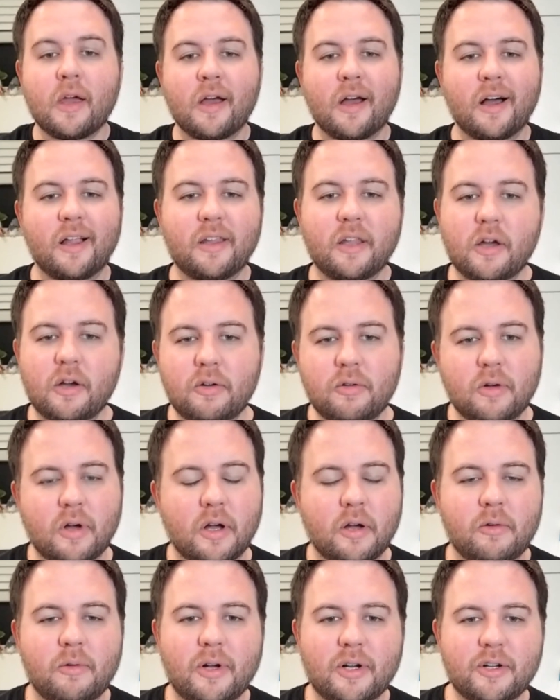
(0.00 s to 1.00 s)
Hello,
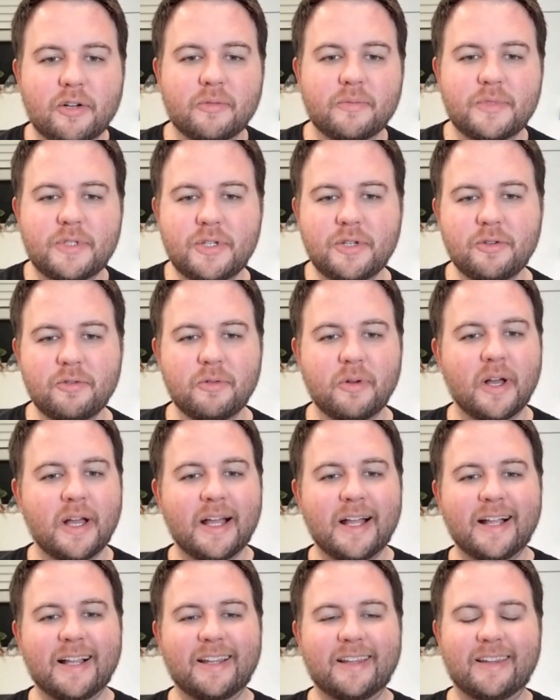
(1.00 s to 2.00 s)
welcome to
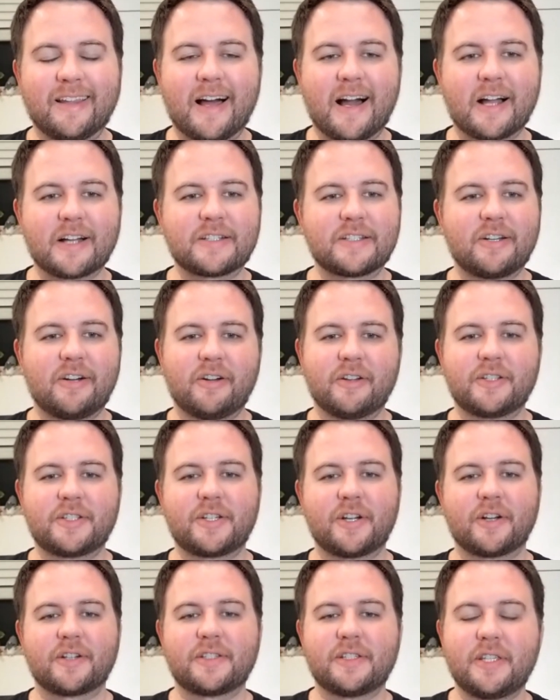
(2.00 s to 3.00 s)
Locked on
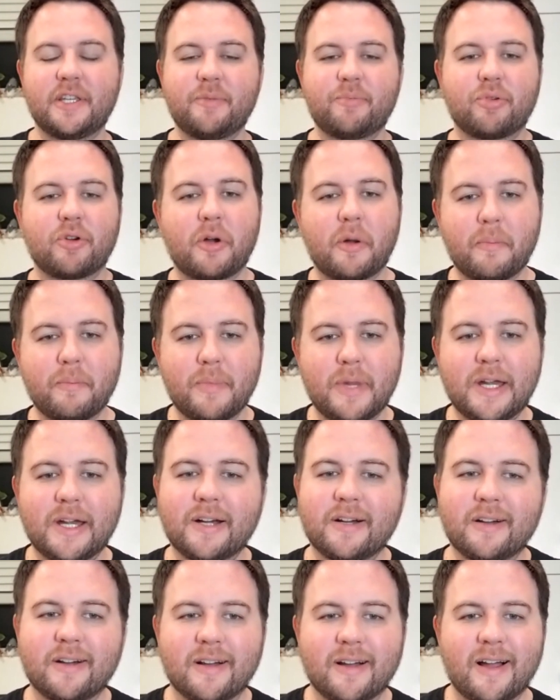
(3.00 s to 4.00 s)
Sharks, the
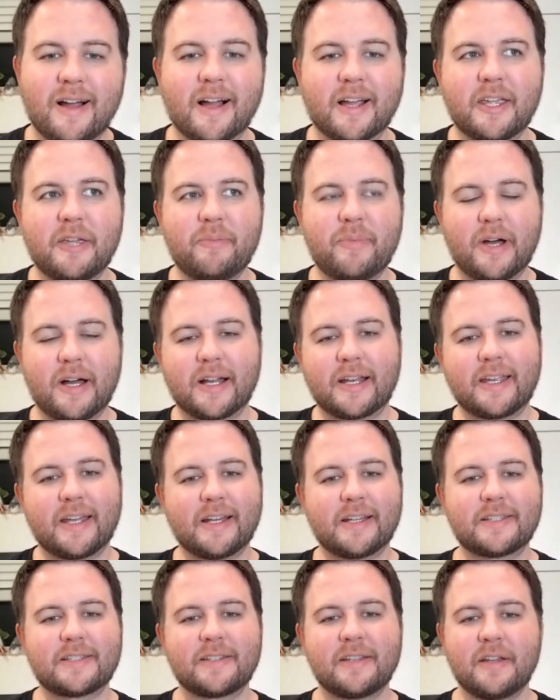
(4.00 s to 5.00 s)
premier hockey
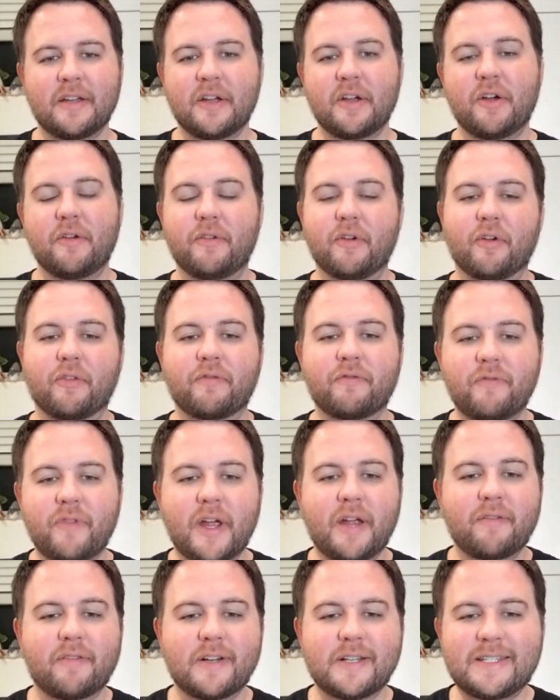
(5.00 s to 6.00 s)
podcast of your
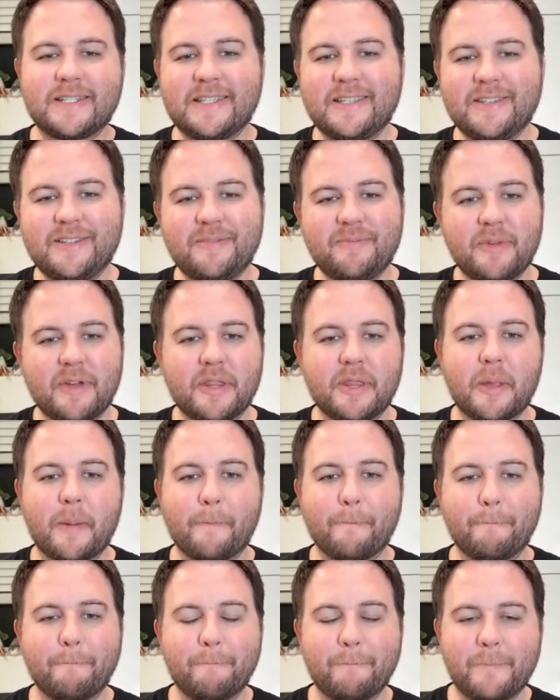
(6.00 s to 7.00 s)
favorite team in the
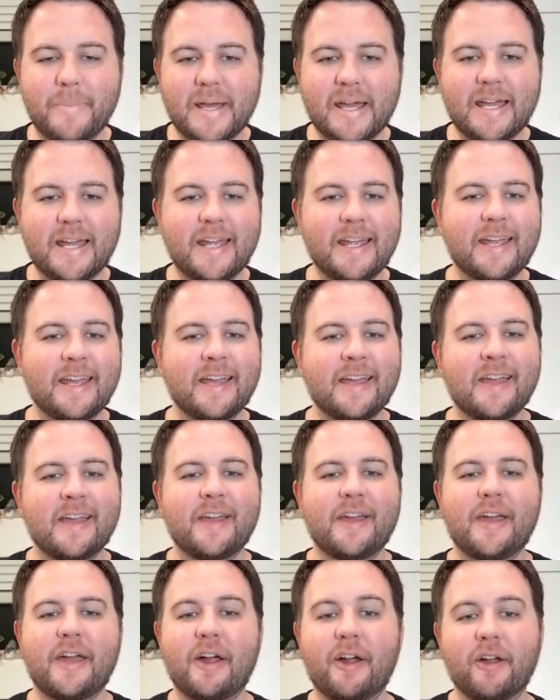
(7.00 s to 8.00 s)
Bay
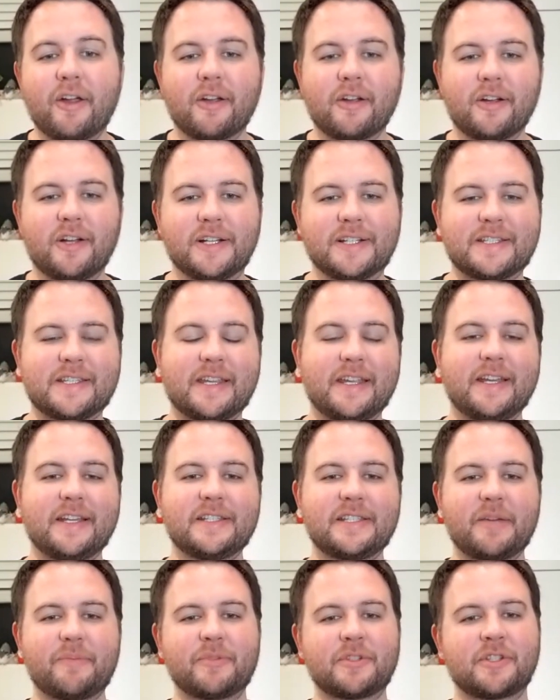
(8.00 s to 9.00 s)
Area. On
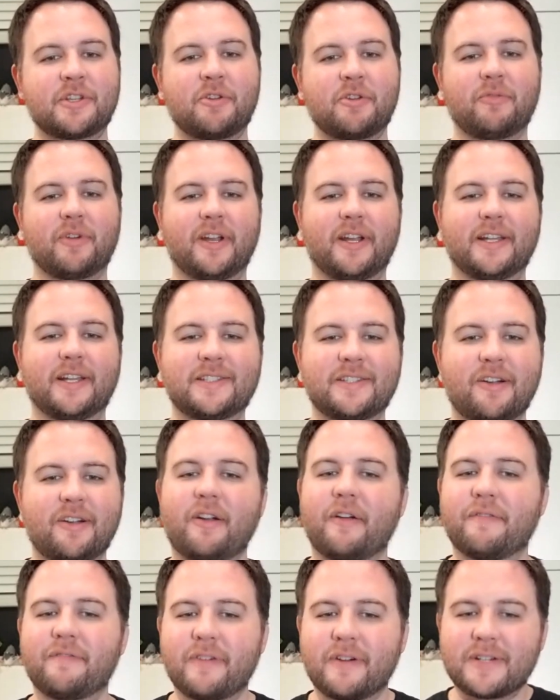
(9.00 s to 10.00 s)
today's episode, we're going to start
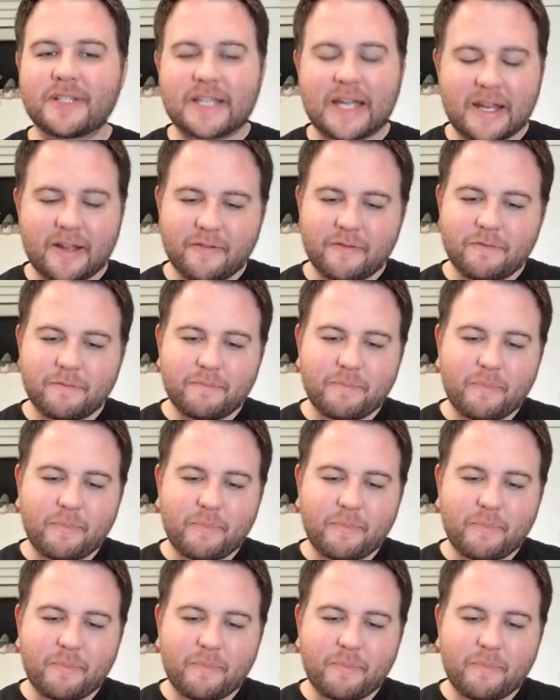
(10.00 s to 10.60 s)
our first kind of